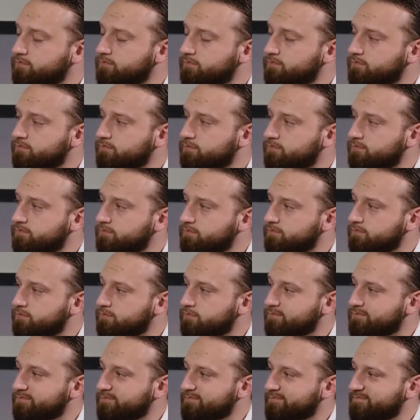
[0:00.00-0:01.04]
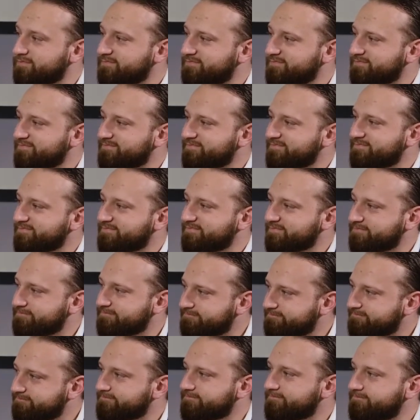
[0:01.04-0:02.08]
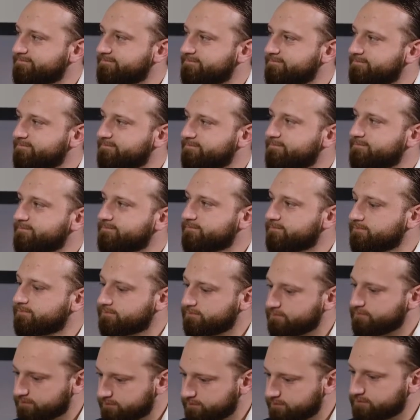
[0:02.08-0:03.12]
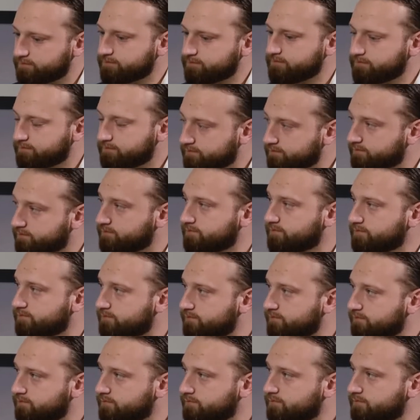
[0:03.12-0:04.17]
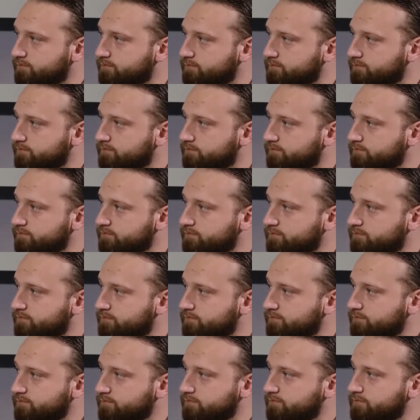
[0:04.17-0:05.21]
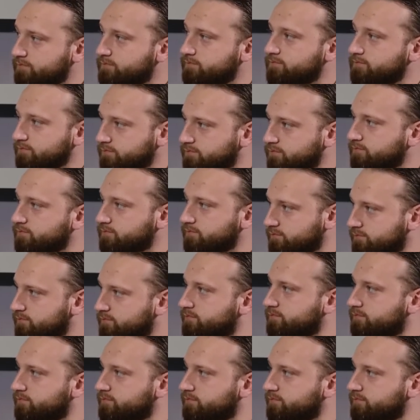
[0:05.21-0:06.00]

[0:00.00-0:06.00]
[no speech]